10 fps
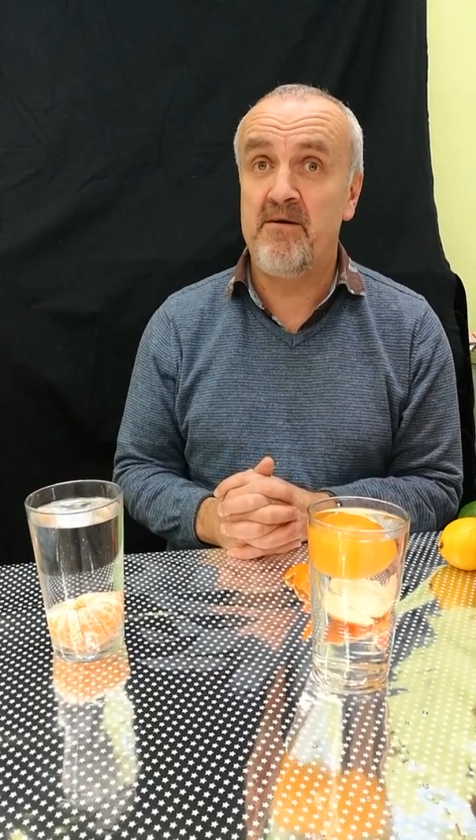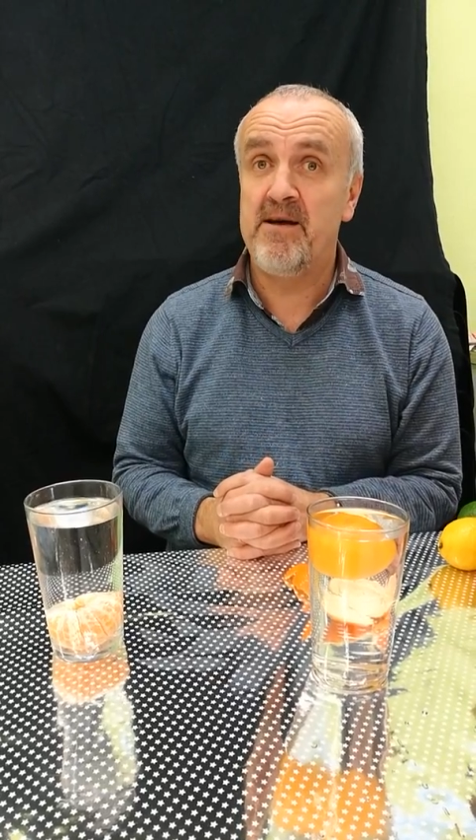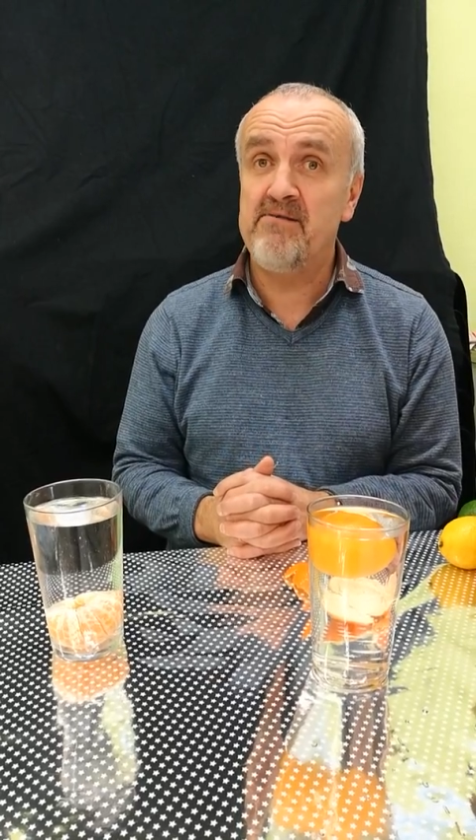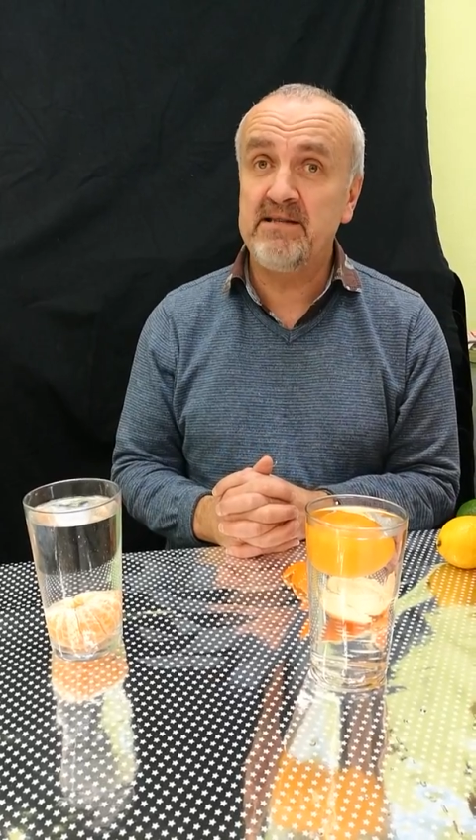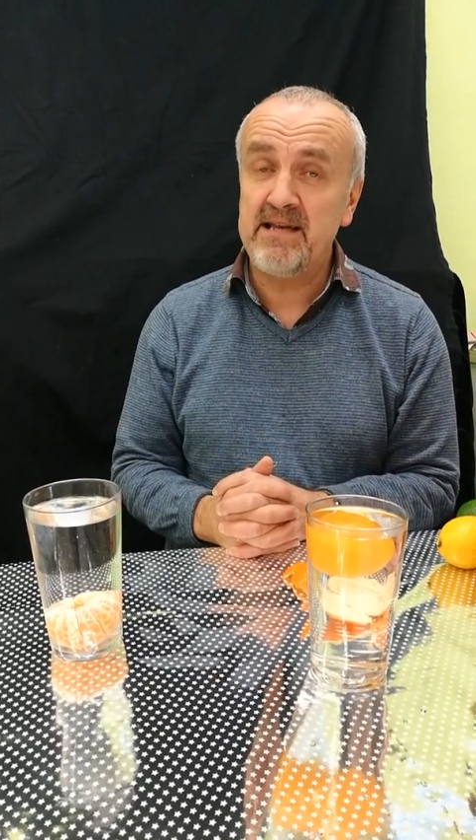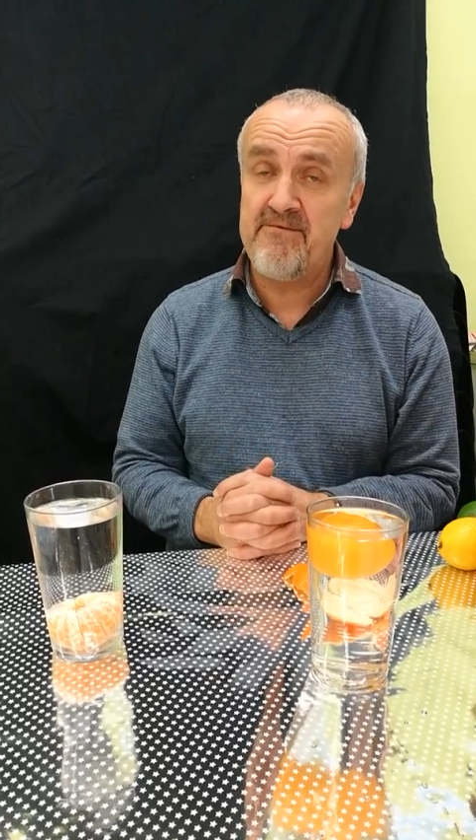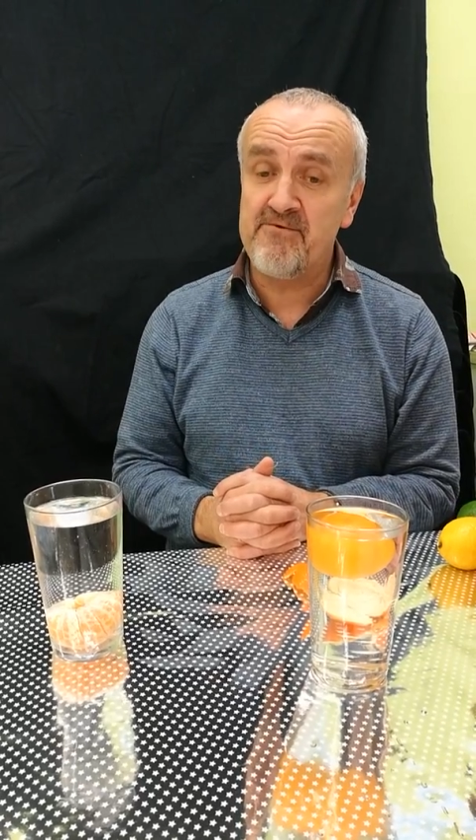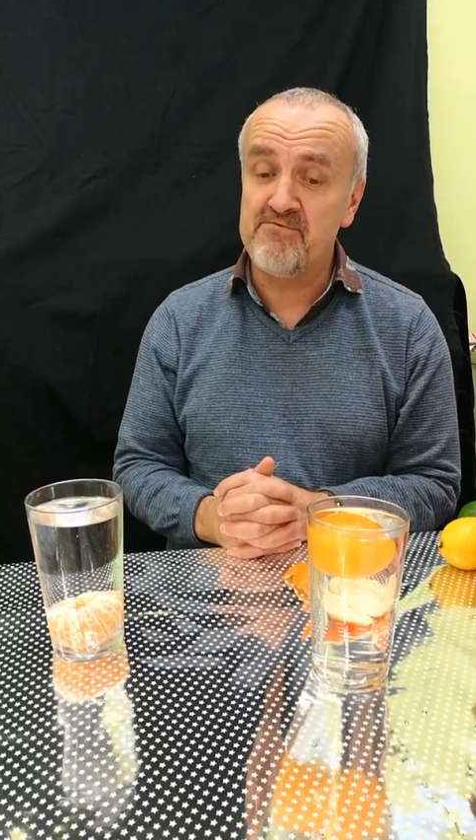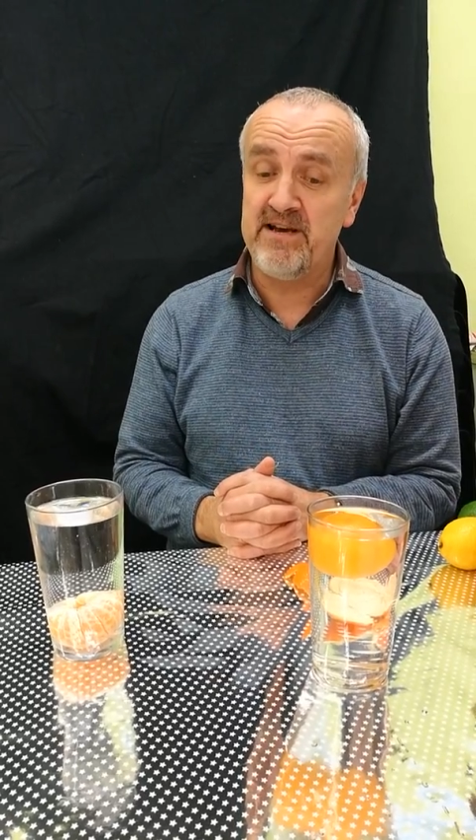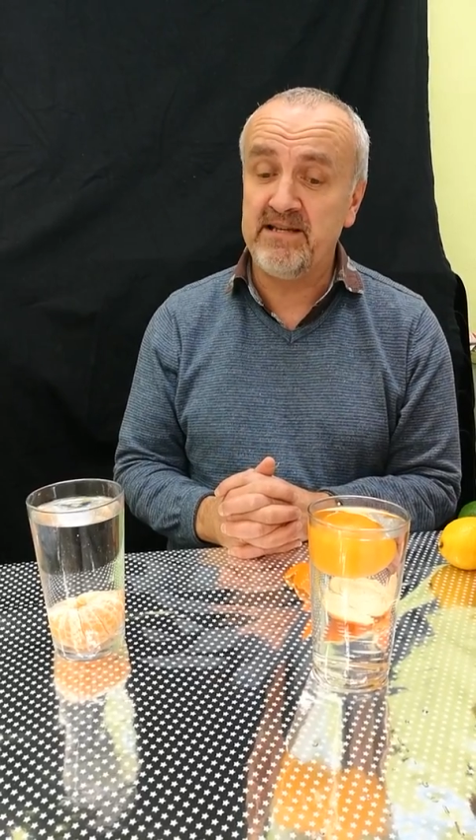There are several
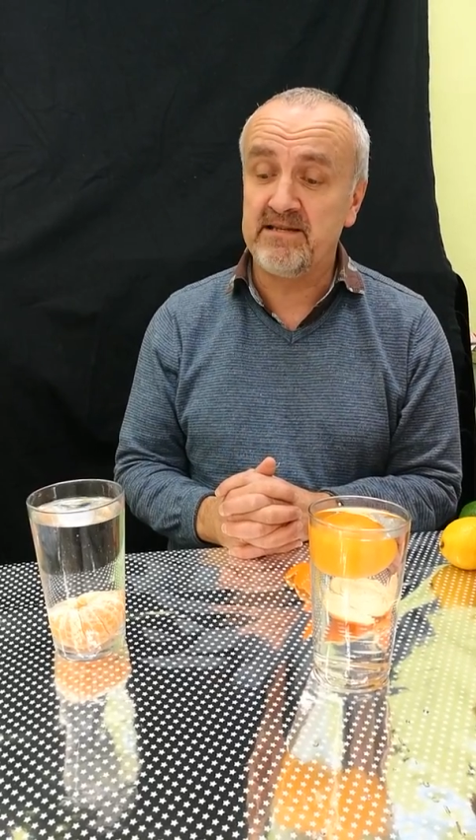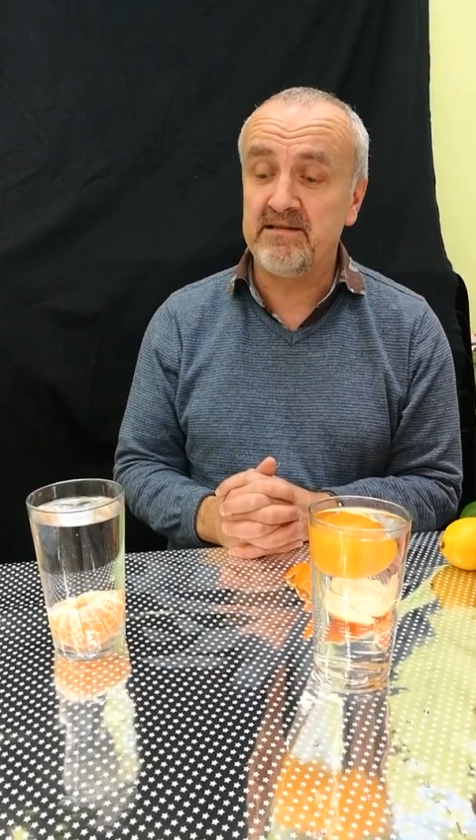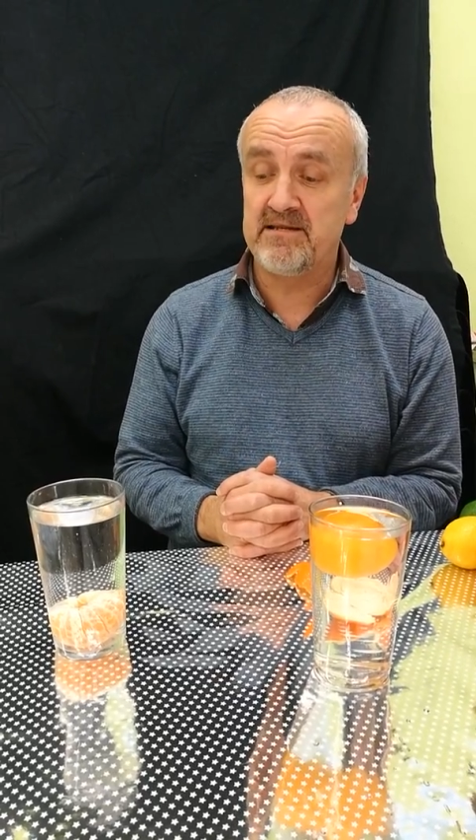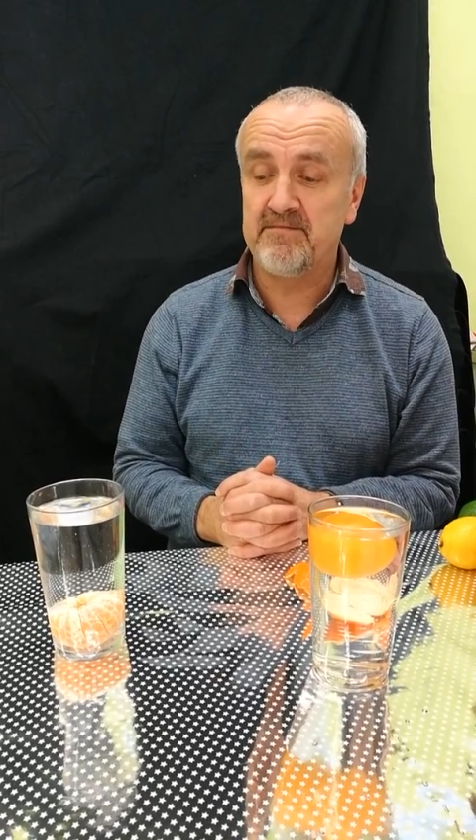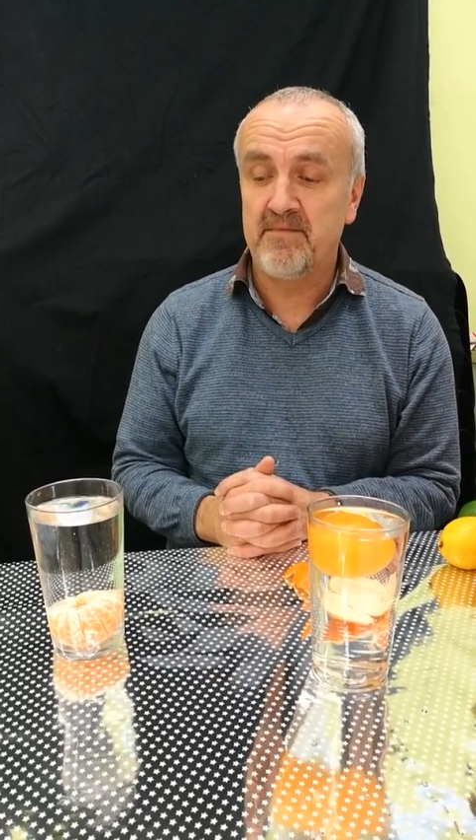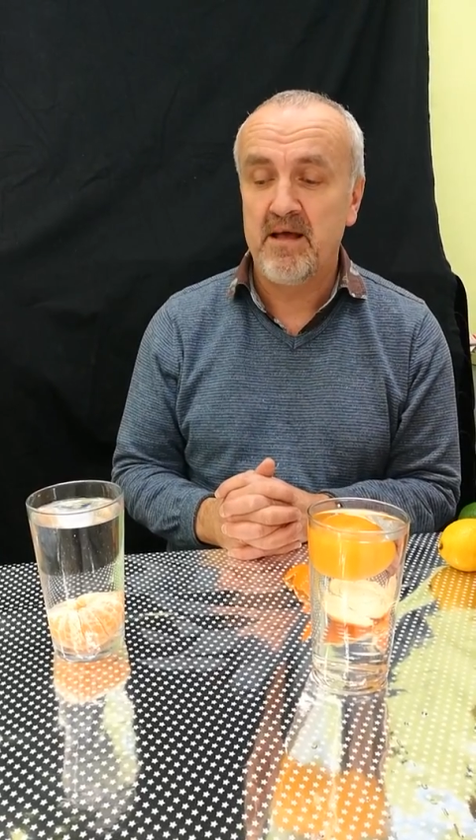reasons.